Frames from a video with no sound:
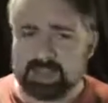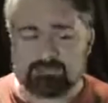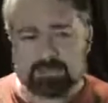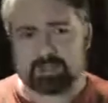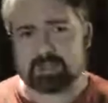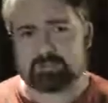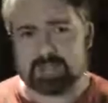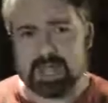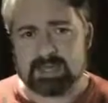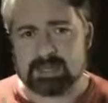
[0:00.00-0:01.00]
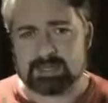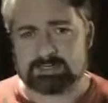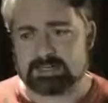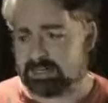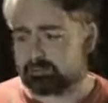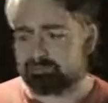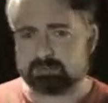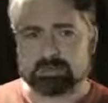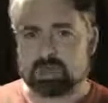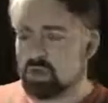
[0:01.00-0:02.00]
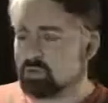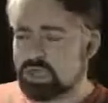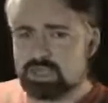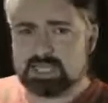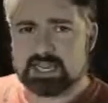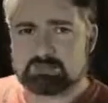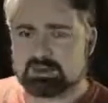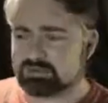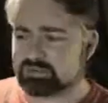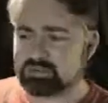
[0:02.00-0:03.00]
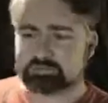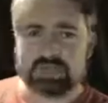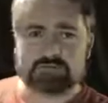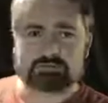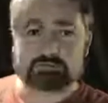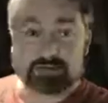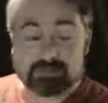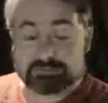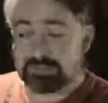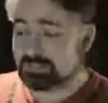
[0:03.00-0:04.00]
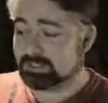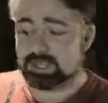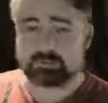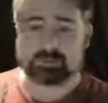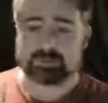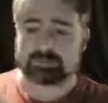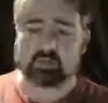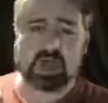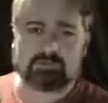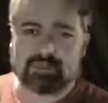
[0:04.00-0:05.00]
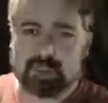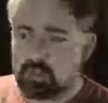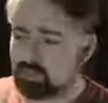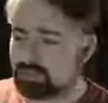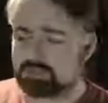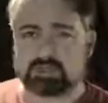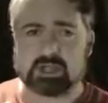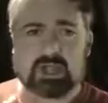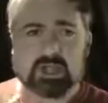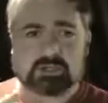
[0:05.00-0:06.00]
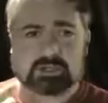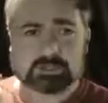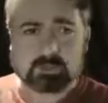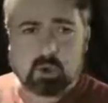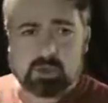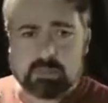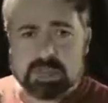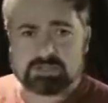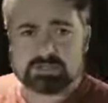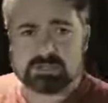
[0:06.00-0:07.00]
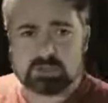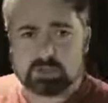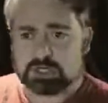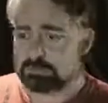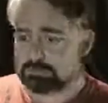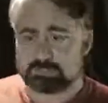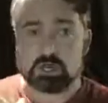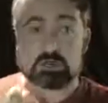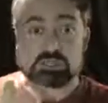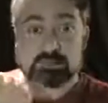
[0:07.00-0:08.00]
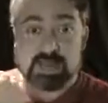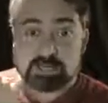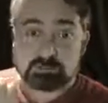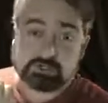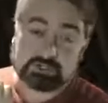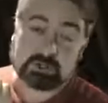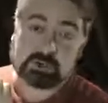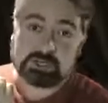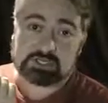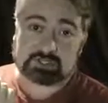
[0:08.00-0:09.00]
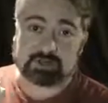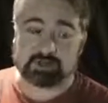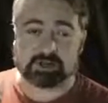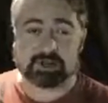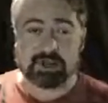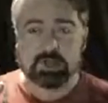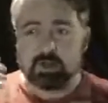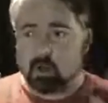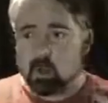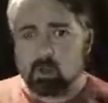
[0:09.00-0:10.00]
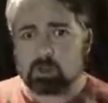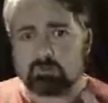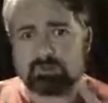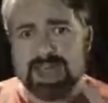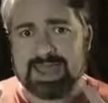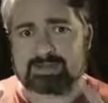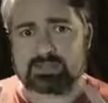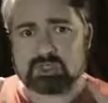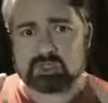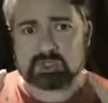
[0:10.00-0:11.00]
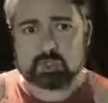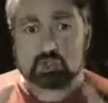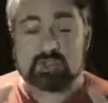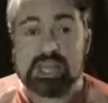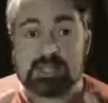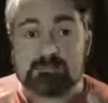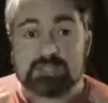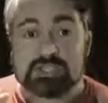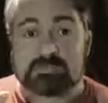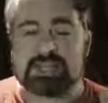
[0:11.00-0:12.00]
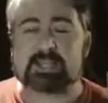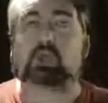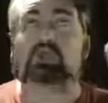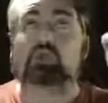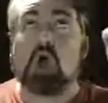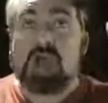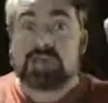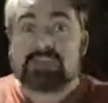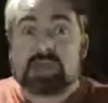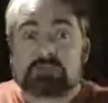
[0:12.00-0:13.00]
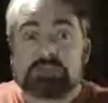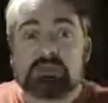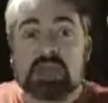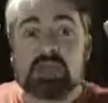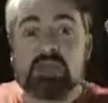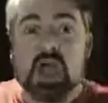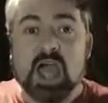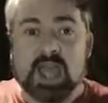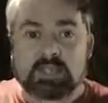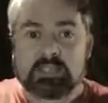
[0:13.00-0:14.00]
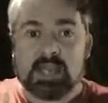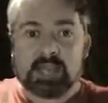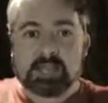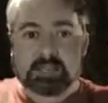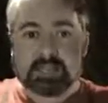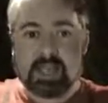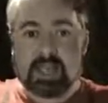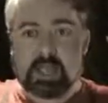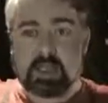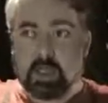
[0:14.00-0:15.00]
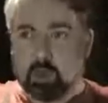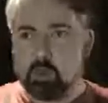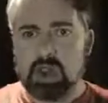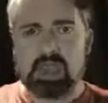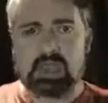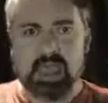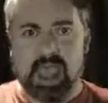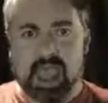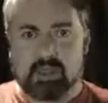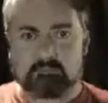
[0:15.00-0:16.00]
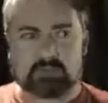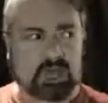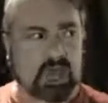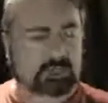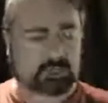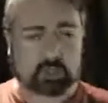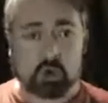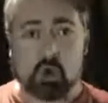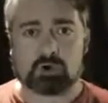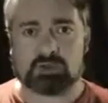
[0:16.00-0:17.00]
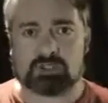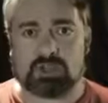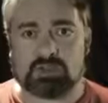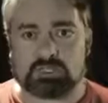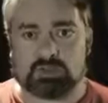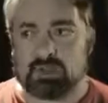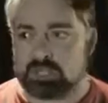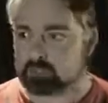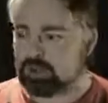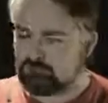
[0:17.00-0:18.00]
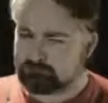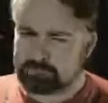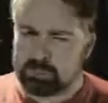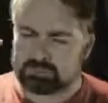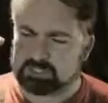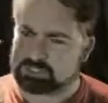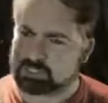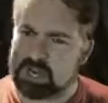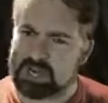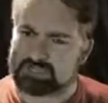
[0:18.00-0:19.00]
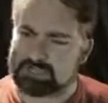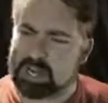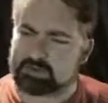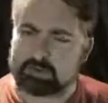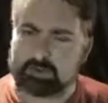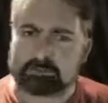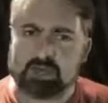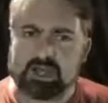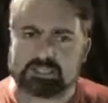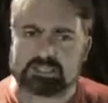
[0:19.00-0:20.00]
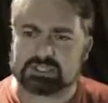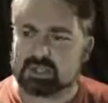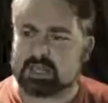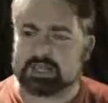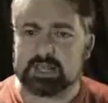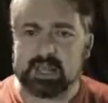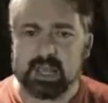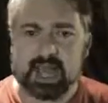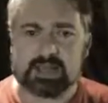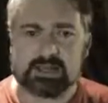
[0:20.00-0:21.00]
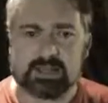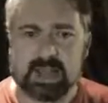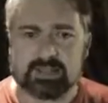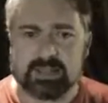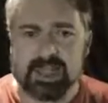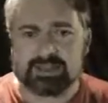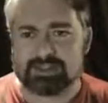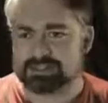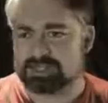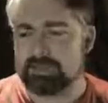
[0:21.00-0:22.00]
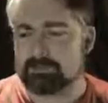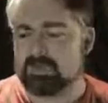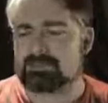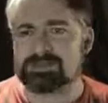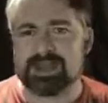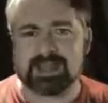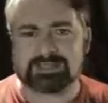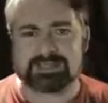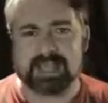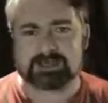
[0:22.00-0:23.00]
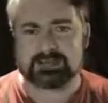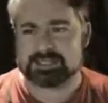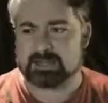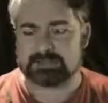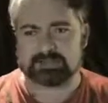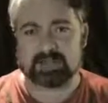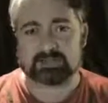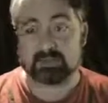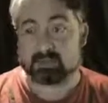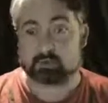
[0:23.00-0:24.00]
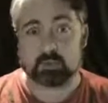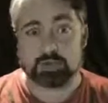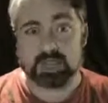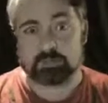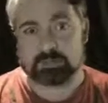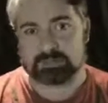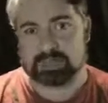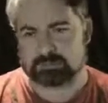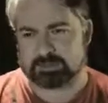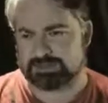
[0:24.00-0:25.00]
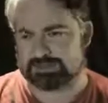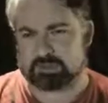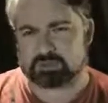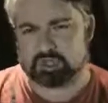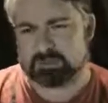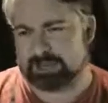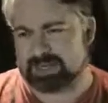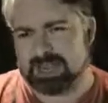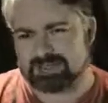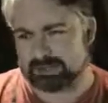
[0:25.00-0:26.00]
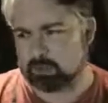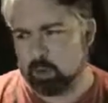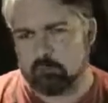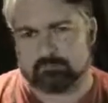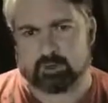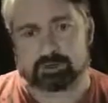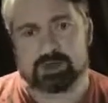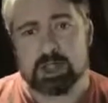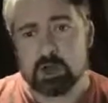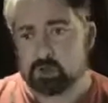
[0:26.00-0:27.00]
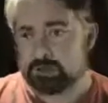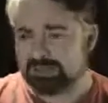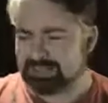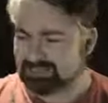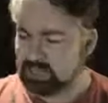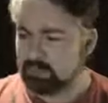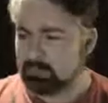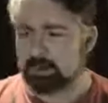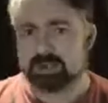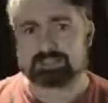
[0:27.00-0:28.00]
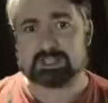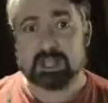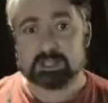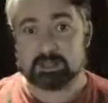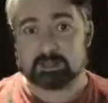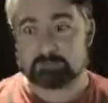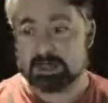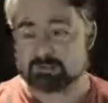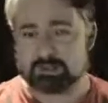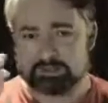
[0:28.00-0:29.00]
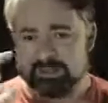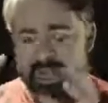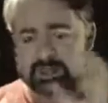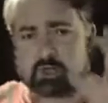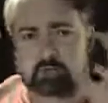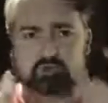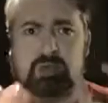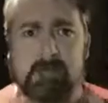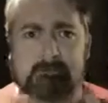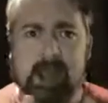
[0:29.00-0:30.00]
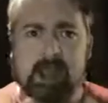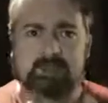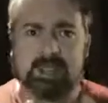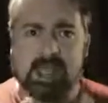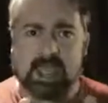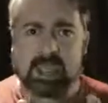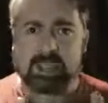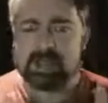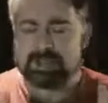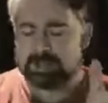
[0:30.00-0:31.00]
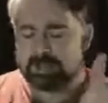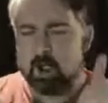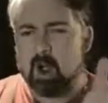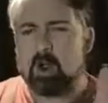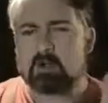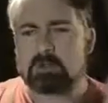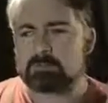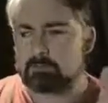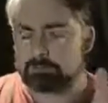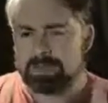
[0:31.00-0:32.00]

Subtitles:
everything about it, you know, from the no rear camera, from the pitiful front-facing camera, the Wi-Fi only, the small amounts of storage space, and no expandable storage on it, all of that just screams to me, it cries out in the night, saying, we have cut corners on this device. We have built it, trying down to a price to try and undercut the other cheapo, nasty Android tablets are out there that are ruining our reputation because they're so cheap and nasty and awful. We want to get down to a price to compete with that crap out there. That horrible,